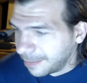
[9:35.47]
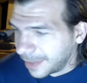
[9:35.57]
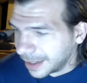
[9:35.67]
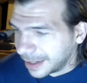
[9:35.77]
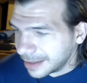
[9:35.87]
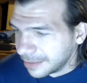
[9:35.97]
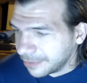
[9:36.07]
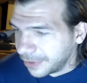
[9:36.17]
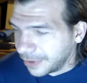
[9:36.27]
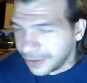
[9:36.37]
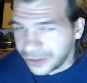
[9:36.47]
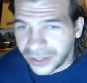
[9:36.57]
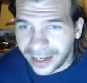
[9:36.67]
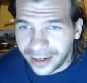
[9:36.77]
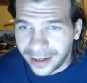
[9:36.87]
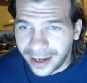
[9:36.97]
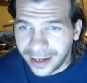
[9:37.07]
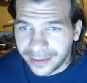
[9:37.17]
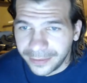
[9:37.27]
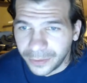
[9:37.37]
I got some footage that
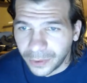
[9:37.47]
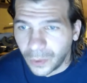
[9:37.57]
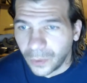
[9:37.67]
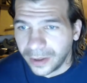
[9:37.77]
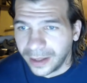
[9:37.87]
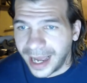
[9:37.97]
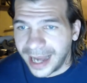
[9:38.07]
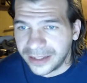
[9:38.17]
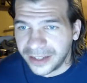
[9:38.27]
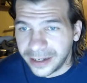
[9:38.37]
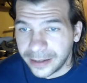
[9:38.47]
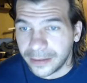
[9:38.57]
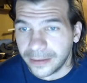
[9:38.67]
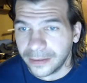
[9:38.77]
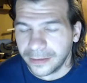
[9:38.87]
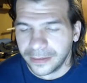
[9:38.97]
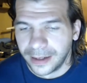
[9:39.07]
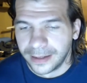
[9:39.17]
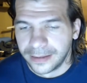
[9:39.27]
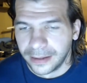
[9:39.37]
I recorded last year that
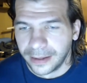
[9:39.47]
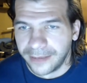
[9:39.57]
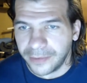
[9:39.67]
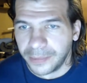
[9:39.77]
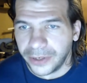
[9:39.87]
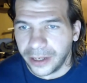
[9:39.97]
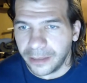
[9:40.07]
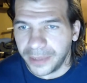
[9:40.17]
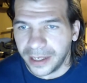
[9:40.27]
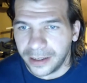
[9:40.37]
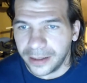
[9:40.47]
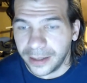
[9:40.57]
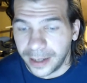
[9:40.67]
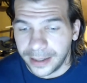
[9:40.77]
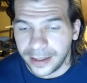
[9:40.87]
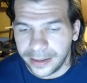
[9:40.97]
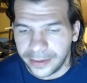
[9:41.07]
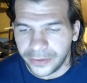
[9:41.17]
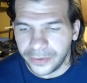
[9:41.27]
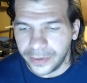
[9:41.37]
I still haven't put up yet that I need to.